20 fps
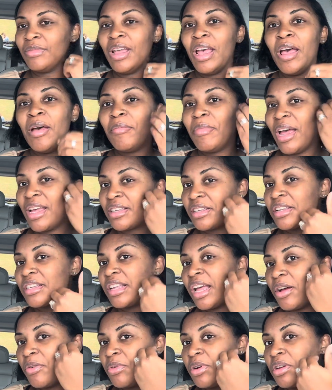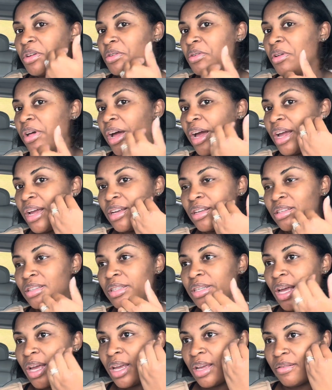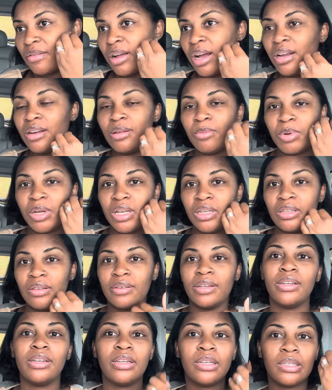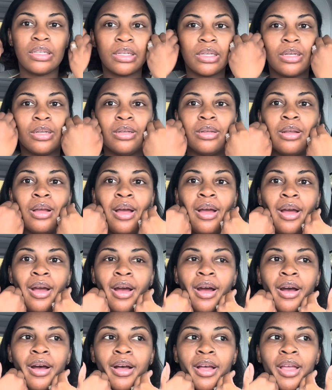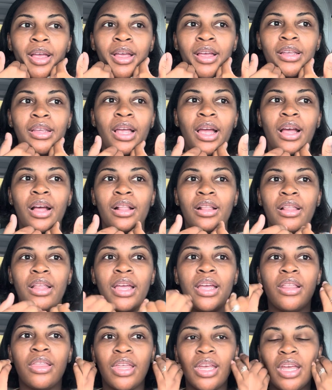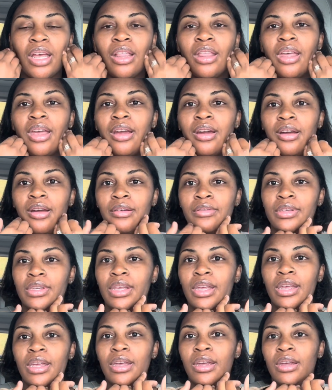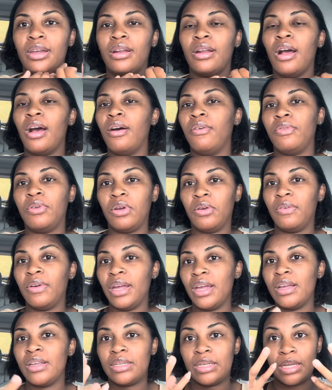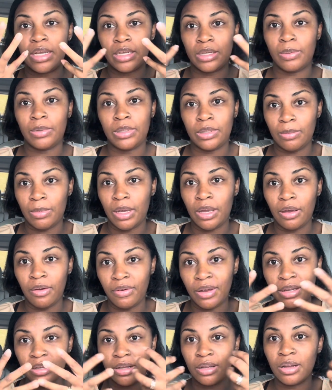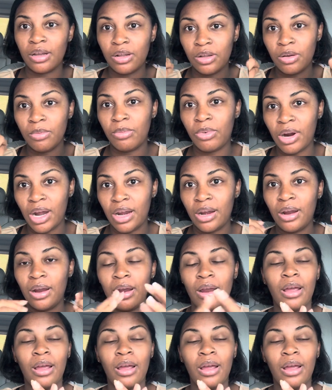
Basically, it's like where you like shave like the peach fuzz, and it's like a thin layer of skin off your face, and it's supposed to make your face look a little brighter.